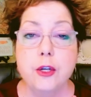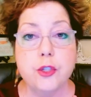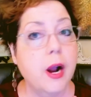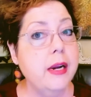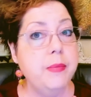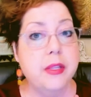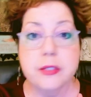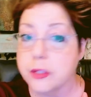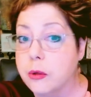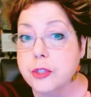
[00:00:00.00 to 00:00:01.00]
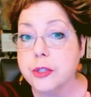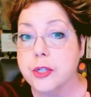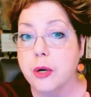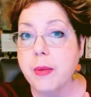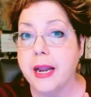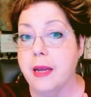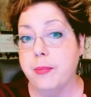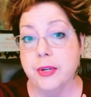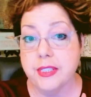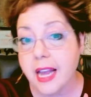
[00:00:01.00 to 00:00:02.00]
trying to be the soldier termite and
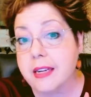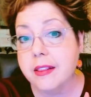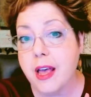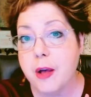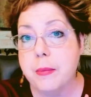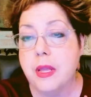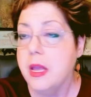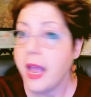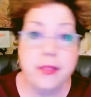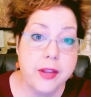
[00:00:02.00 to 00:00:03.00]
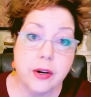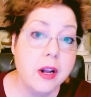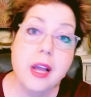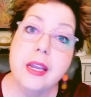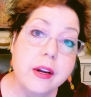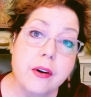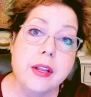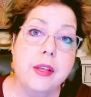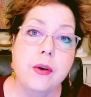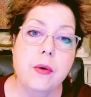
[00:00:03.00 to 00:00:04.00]
protect them, and they're not
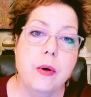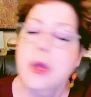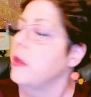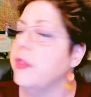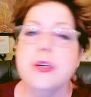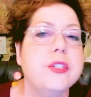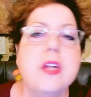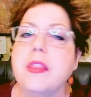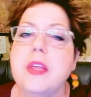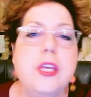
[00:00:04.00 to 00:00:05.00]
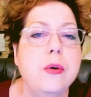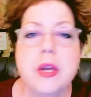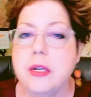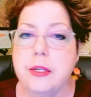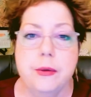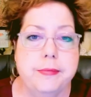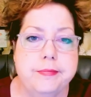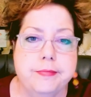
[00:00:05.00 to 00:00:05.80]
hearing you. There's nothing you can do.